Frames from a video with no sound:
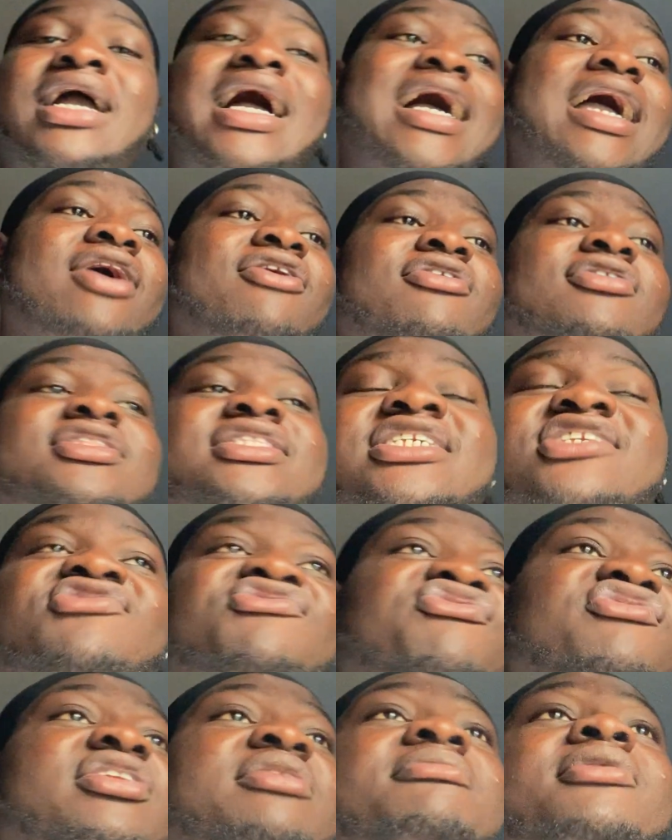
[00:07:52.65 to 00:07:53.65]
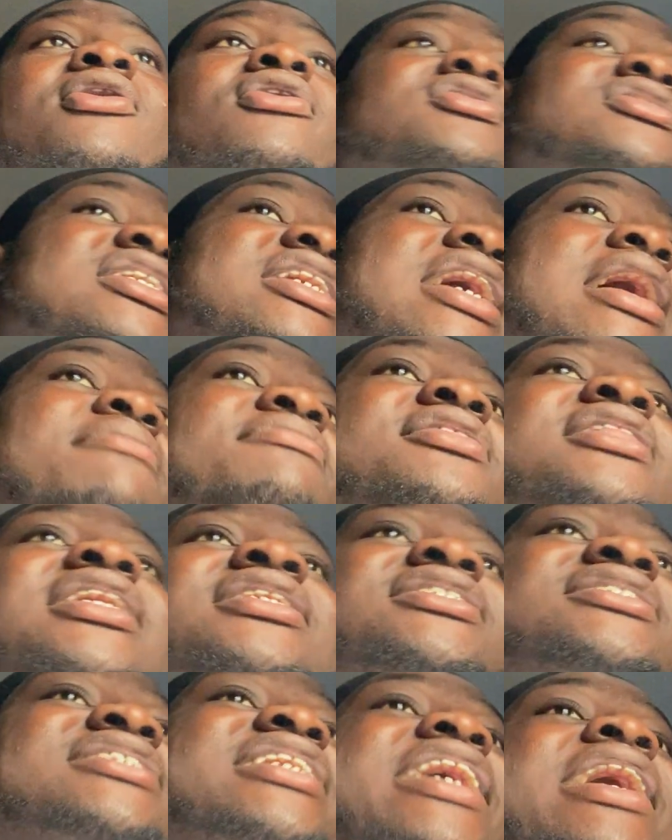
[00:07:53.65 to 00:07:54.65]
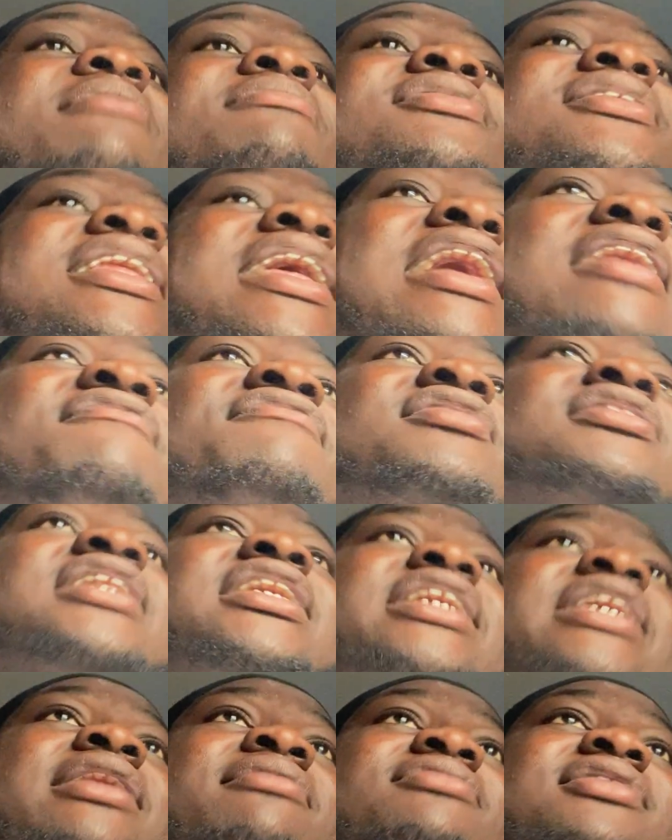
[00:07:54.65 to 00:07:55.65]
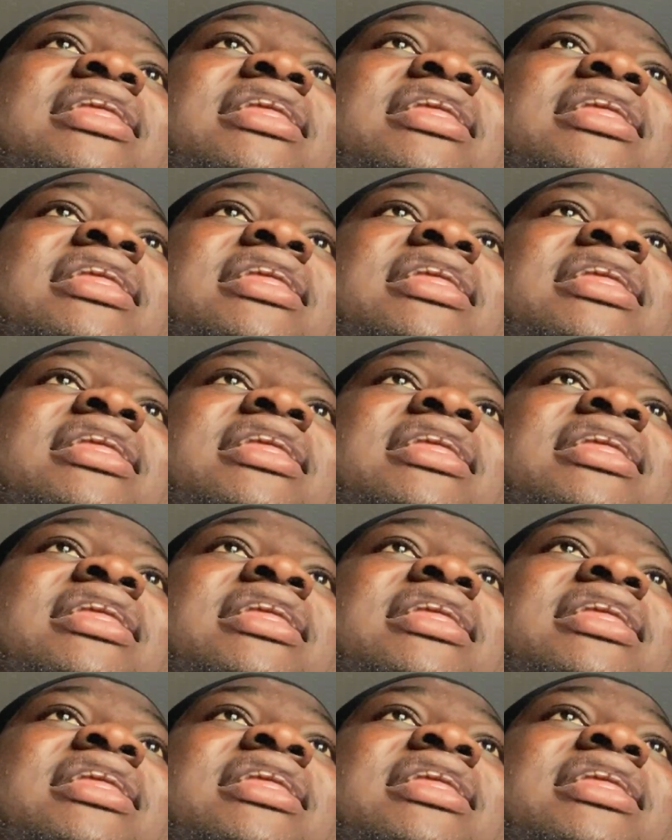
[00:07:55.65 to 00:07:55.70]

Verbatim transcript: I heard these females kept, they just kept laughing. They kept